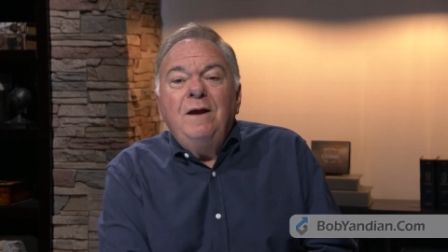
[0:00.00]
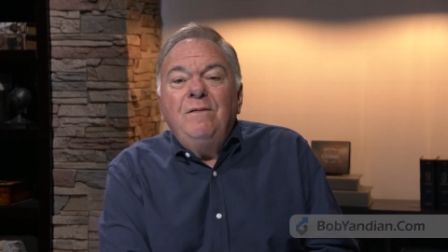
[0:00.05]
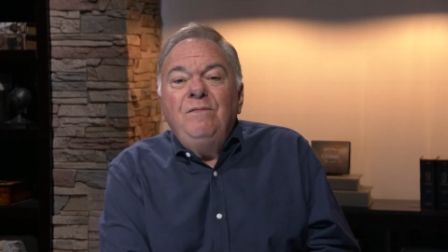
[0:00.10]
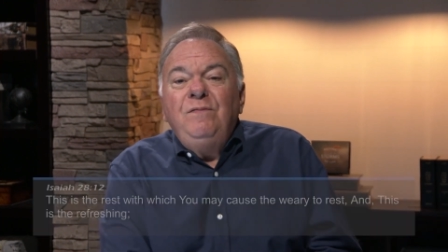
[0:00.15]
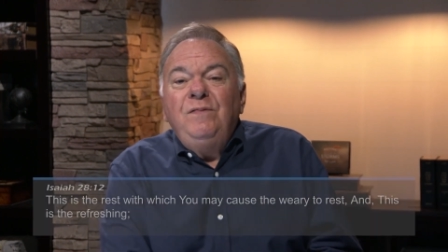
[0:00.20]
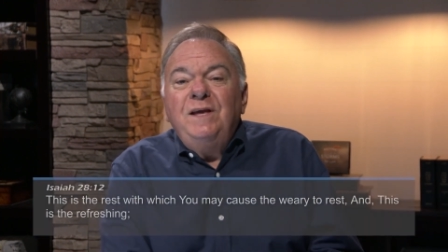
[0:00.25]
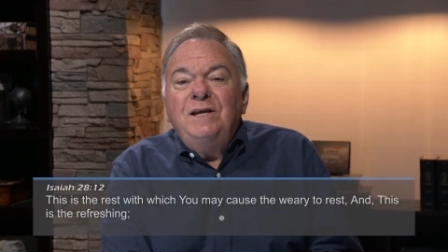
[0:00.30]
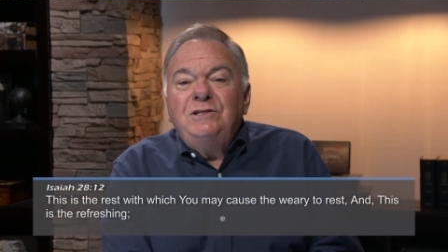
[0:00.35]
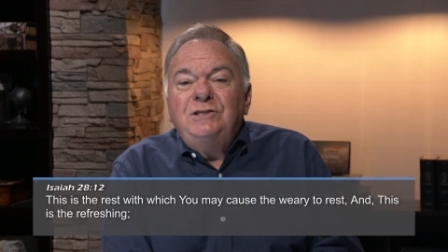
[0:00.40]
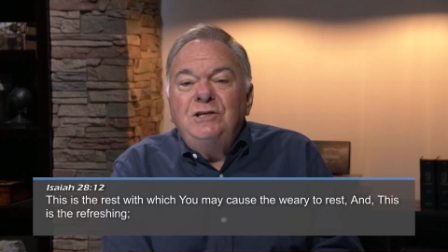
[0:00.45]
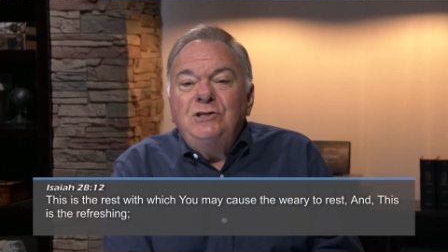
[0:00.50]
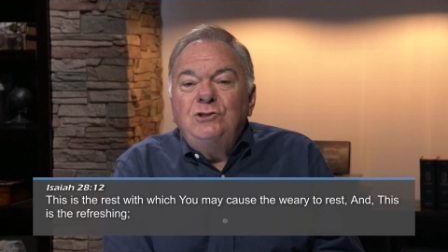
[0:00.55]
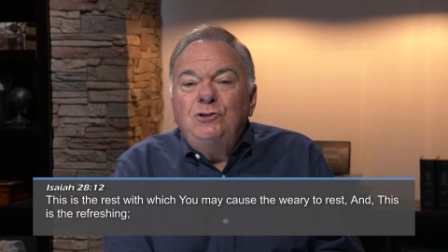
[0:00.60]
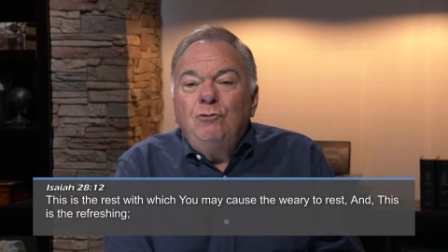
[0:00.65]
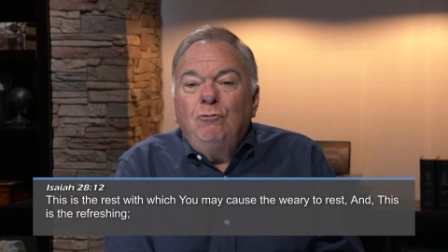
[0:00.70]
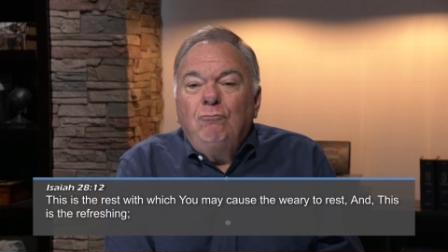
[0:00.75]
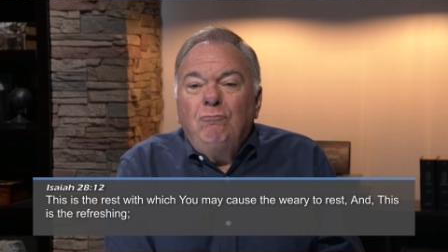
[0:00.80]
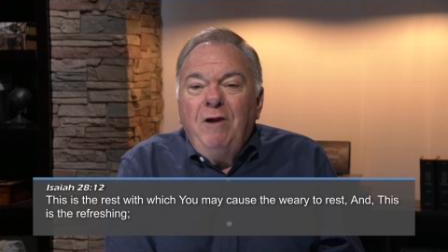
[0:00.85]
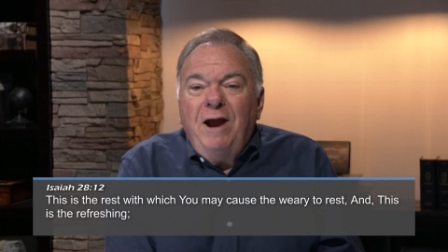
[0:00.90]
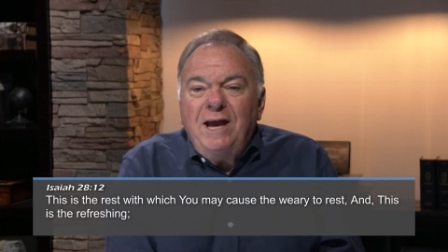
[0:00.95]
this is
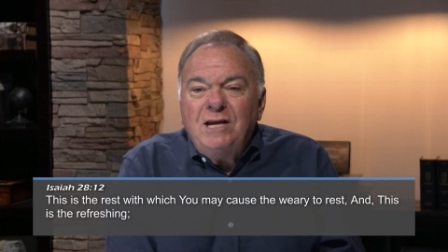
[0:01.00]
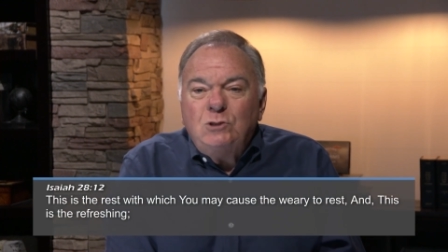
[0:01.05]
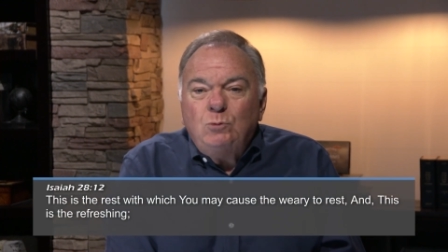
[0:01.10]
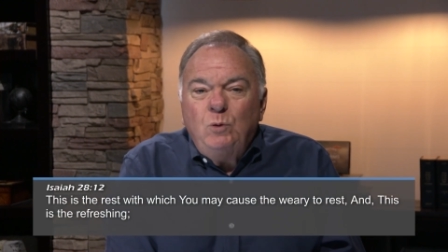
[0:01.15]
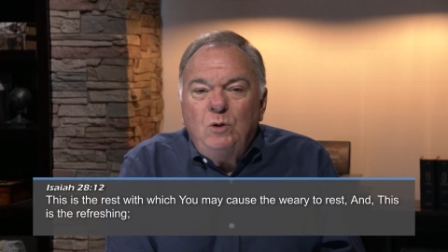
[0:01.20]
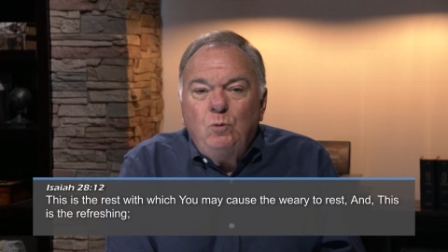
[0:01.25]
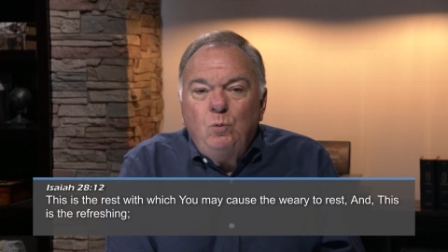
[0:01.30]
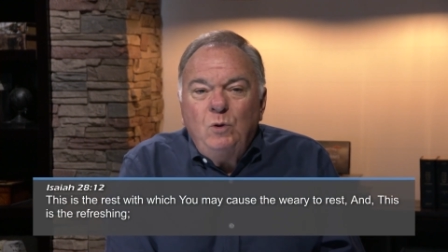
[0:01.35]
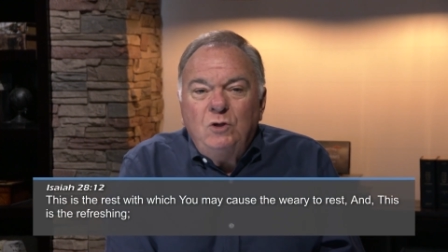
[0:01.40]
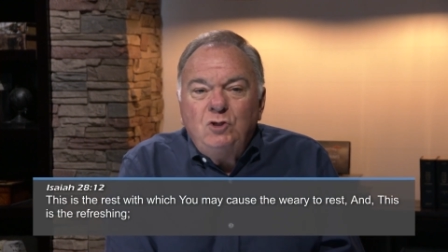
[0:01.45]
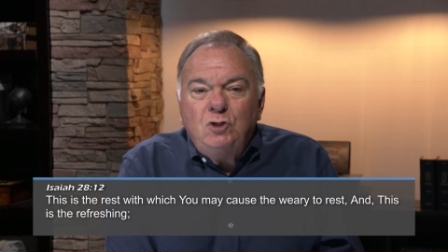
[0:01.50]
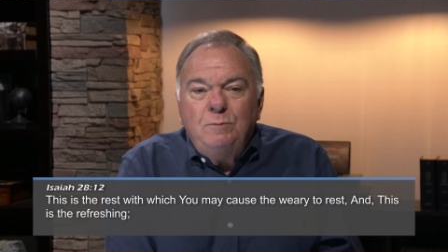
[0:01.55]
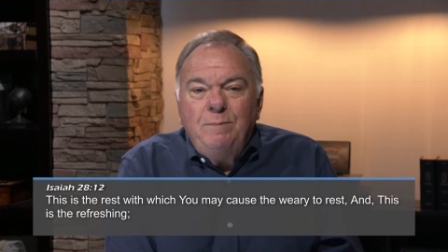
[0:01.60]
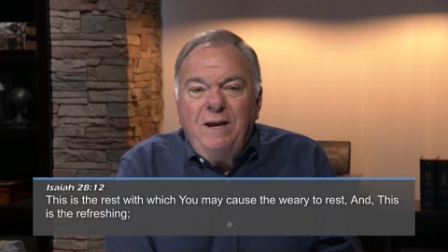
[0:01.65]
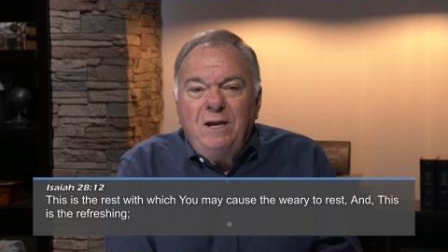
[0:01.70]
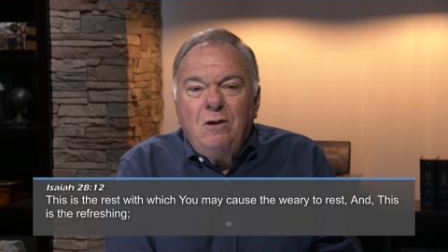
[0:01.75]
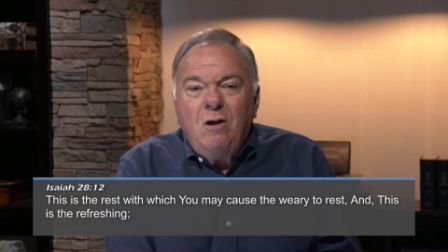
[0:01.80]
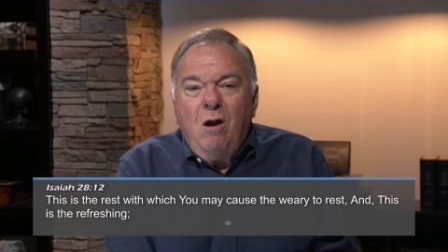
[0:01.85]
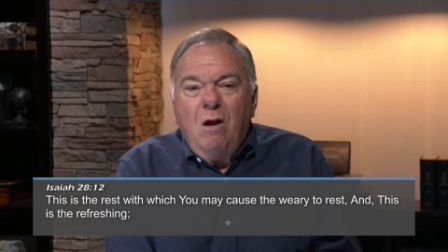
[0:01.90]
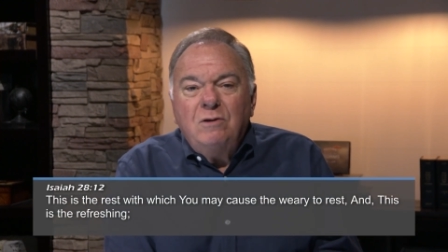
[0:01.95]
the rest with which you
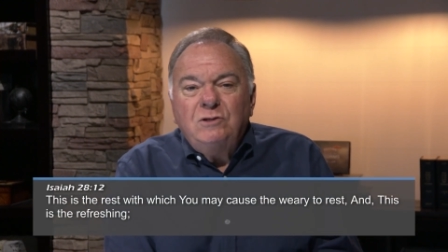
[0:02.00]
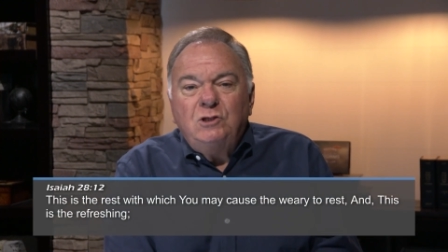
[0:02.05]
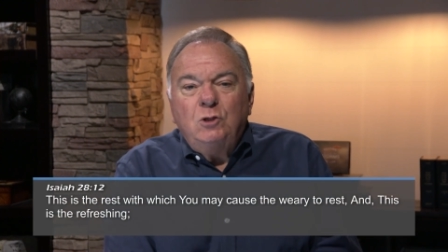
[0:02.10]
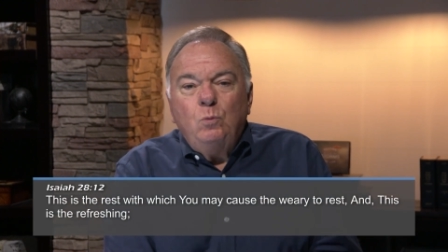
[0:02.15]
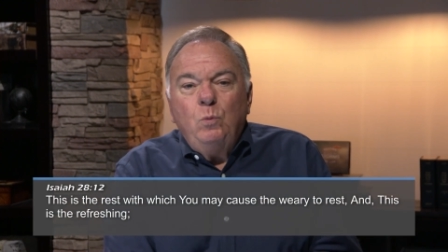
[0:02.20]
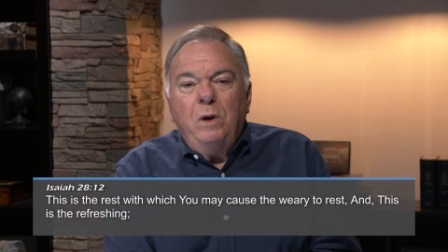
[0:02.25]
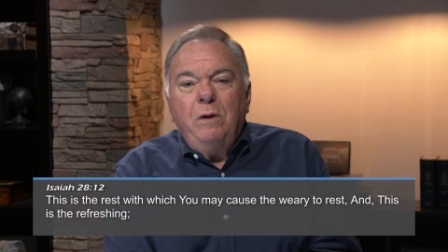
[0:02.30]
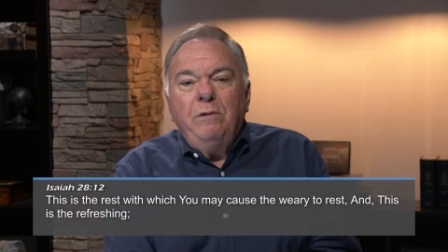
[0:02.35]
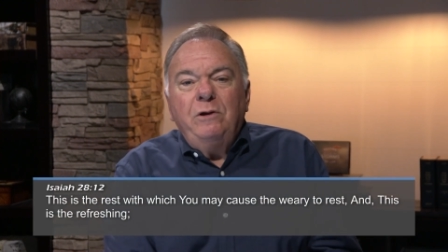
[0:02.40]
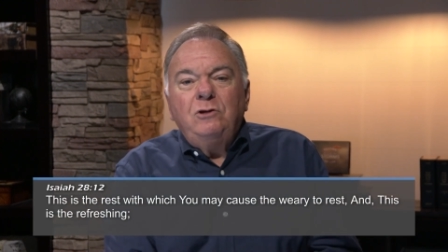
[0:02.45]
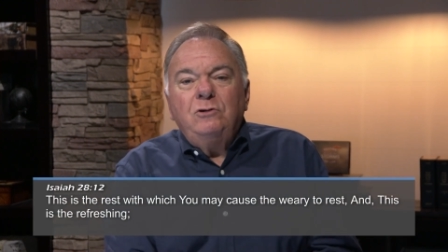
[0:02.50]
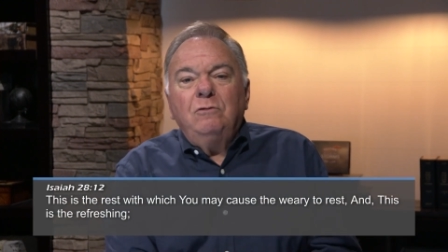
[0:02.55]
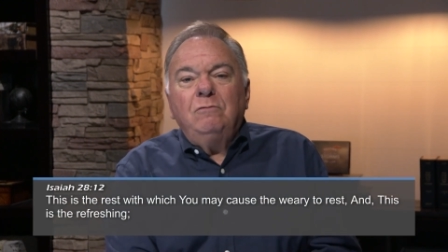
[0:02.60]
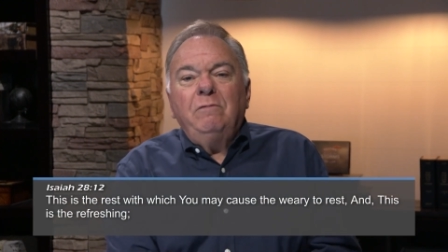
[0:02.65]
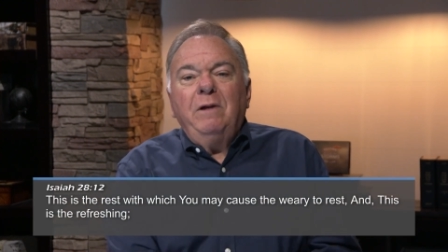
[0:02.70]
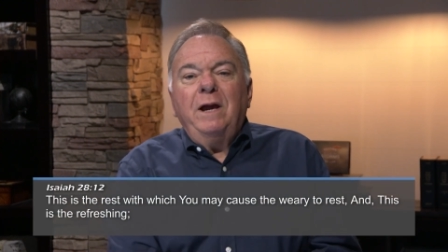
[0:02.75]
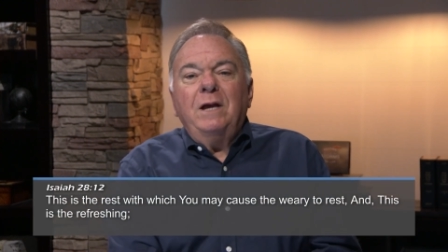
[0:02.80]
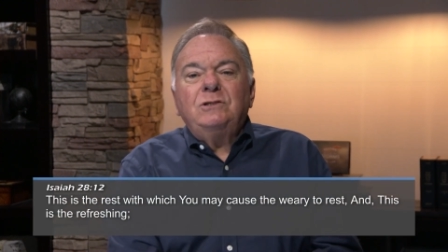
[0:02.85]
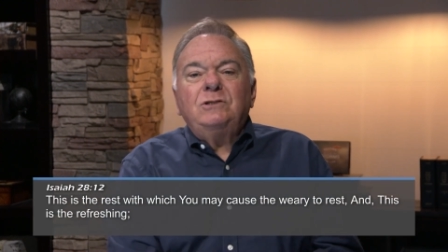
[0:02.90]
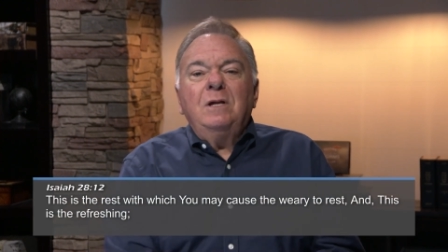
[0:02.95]
may cause the weary to
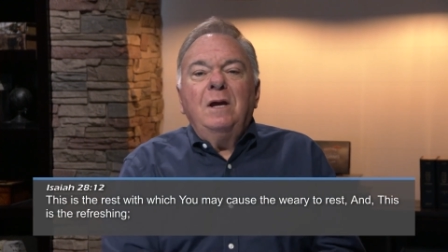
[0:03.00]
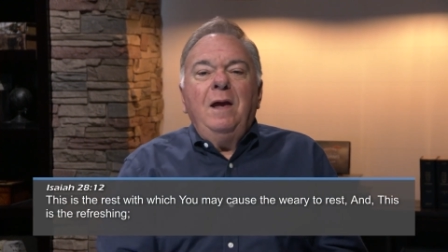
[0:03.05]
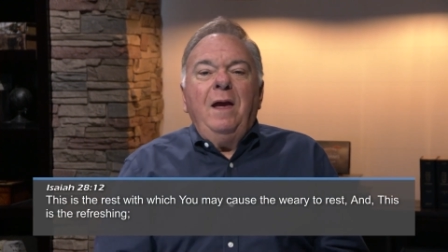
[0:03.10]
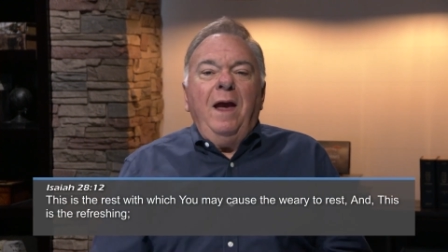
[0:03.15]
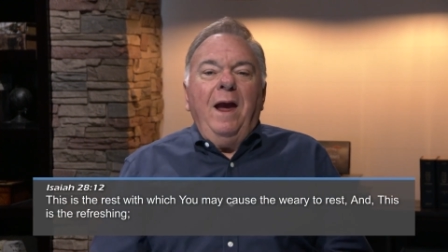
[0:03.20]
rest,